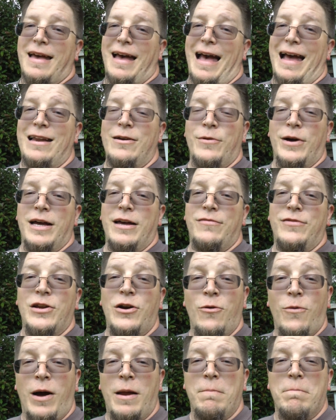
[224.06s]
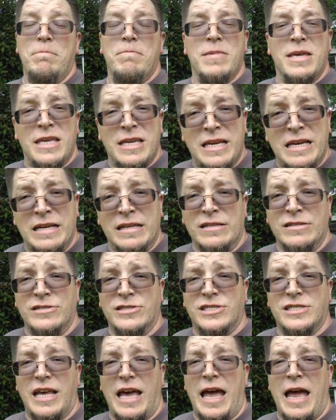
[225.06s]
Anyway, if you don't want
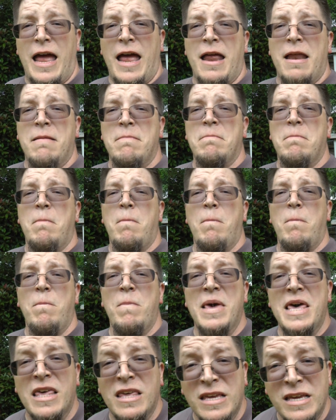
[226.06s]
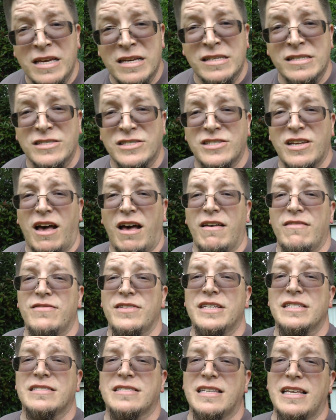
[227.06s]
millions and millions of
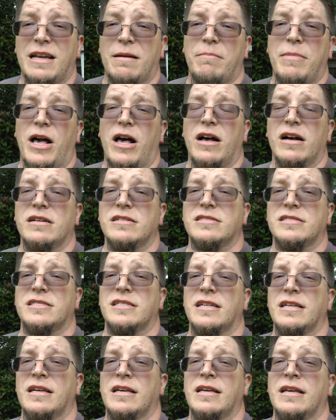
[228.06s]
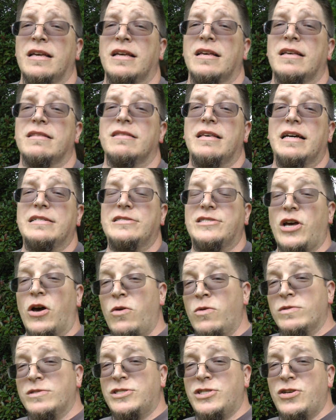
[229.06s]
these little bugs that
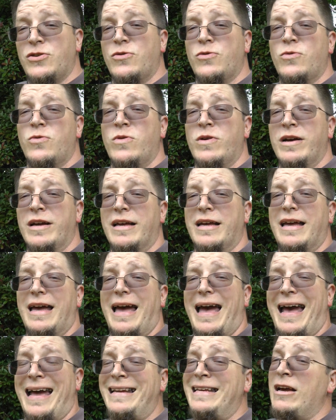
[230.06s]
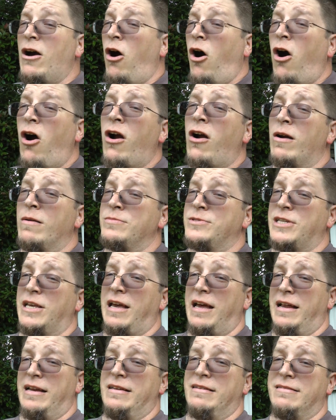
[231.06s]
don't do any harm
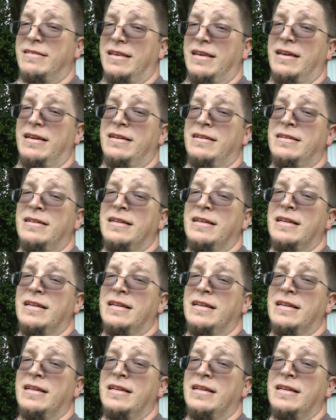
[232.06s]
to anything,